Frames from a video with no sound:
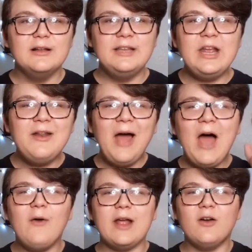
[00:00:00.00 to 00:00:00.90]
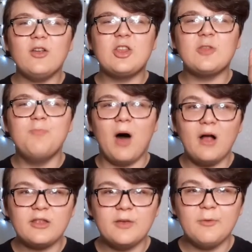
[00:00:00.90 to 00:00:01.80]
Do you know how
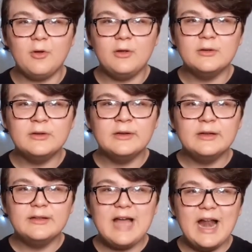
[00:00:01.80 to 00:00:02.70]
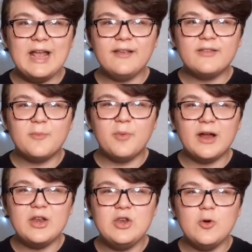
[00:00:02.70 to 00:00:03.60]
irresponsible that is to bring
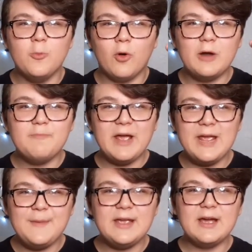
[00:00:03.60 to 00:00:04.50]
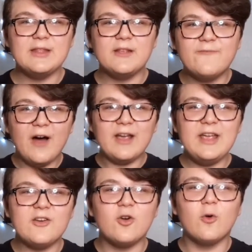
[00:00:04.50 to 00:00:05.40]
a newborn baby in this
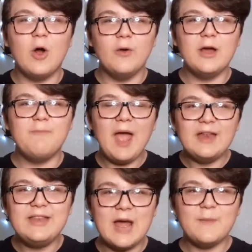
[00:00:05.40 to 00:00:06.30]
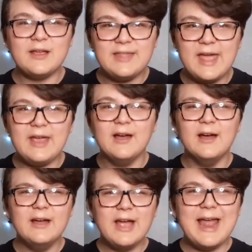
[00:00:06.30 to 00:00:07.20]
fucking corona pandemic thing
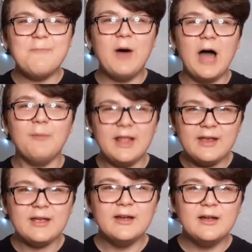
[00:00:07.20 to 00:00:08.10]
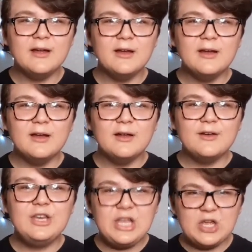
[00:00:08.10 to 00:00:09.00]
in public?
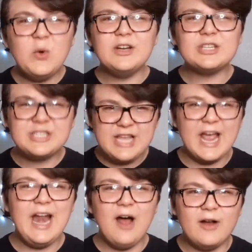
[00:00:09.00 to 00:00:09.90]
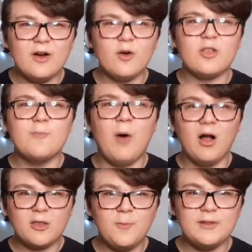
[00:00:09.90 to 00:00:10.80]
Do you understand how
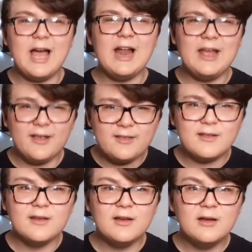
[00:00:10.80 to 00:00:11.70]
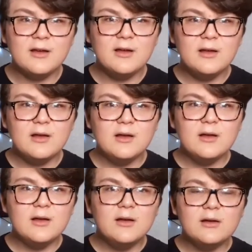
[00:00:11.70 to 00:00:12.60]
irresponsible that is?
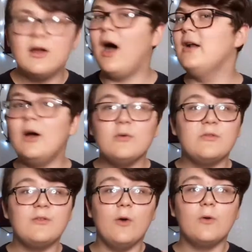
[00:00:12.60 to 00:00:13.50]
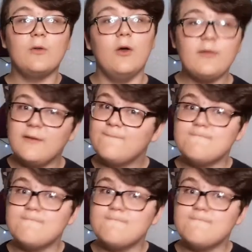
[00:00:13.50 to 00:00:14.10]
God, I was so close to.